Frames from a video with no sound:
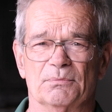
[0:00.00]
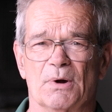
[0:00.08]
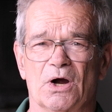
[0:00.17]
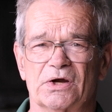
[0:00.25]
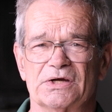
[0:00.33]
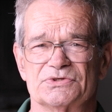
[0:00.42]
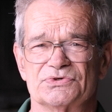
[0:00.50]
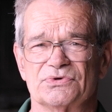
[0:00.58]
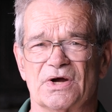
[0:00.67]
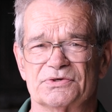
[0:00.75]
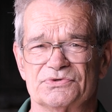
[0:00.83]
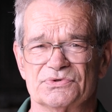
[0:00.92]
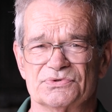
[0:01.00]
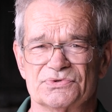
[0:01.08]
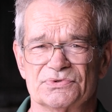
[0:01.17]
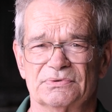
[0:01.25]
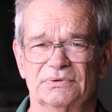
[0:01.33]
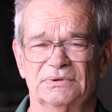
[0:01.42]
market
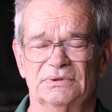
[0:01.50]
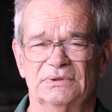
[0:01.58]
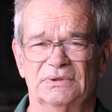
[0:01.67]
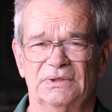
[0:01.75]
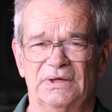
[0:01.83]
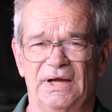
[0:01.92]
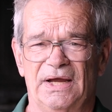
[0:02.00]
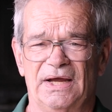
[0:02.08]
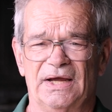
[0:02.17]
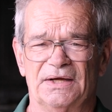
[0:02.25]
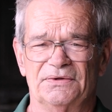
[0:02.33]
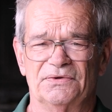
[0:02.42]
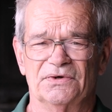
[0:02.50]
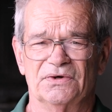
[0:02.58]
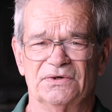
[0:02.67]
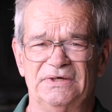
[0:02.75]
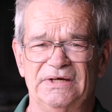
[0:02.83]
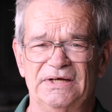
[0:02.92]
structures and
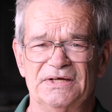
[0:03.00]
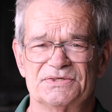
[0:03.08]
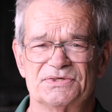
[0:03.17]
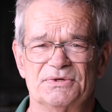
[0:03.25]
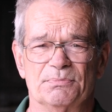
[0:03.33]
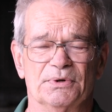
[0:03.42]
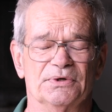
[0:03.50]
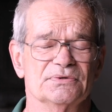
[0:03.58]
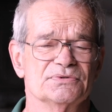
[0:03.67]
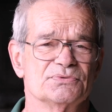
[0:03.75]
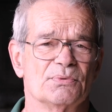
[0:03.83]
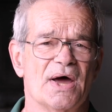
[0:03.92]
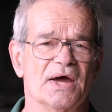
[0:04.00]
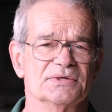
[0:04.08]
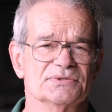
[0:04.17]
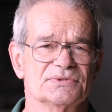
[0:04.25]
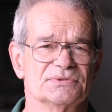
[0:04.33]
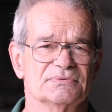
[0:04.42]
their needs to produce
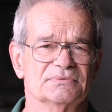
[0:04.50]
rice.